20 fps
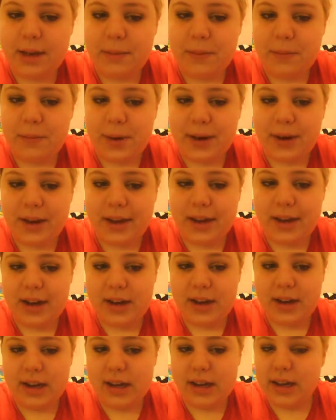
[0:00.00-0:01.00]
but
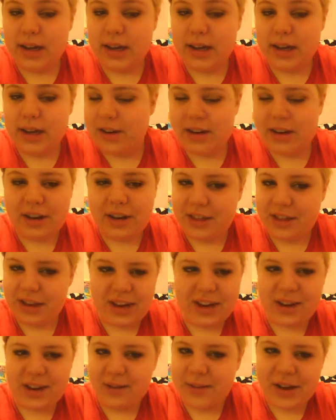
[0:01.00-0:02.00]
they're not
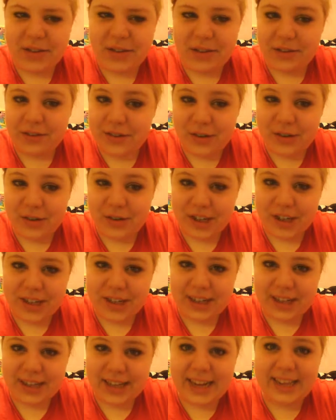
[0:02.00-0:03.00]
thinking about the future.
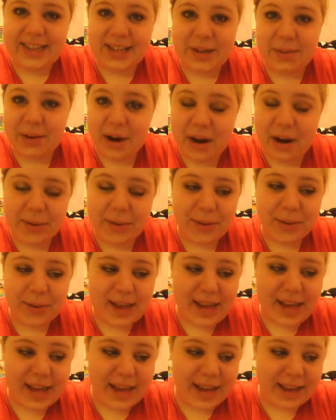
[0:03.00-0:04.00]
That's the problem,
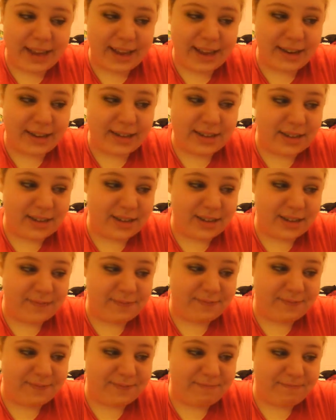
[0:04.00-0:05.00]
and
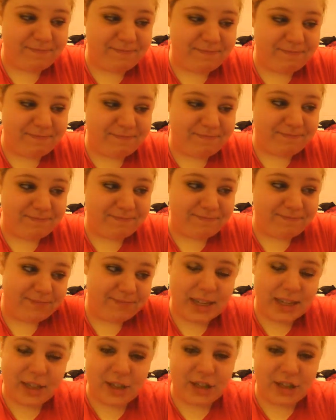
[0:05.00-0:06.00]

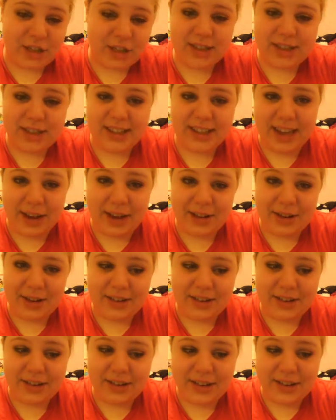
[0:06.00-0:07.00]
that's how I
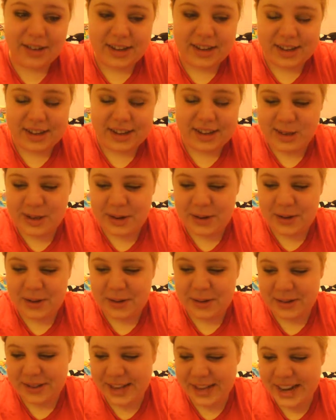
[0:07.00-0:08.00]
feel.
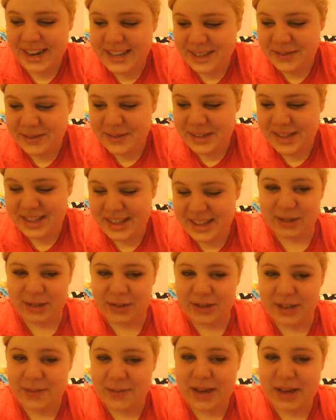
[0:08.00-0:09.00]
So that is something that is
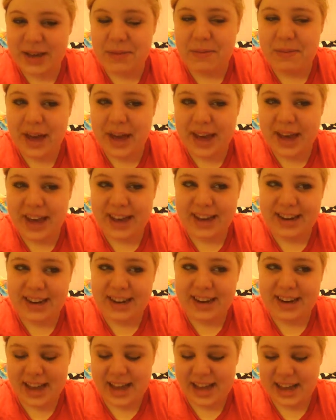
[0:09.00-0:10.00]
really making me
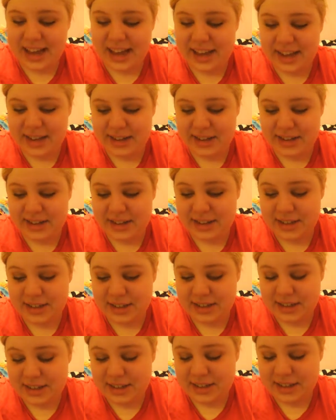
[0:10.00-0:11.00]
mad, and
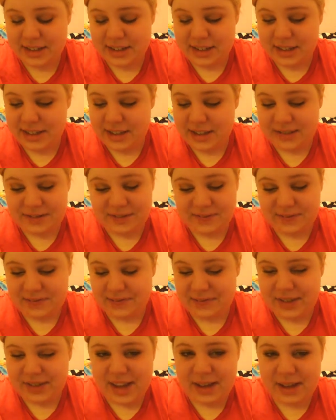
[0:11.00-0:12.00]

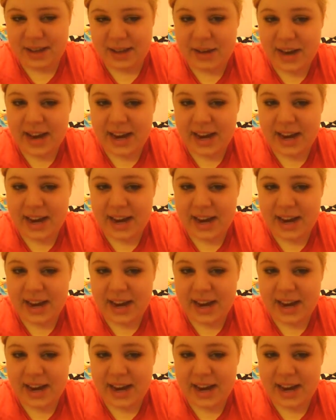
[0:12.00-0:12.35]
I am not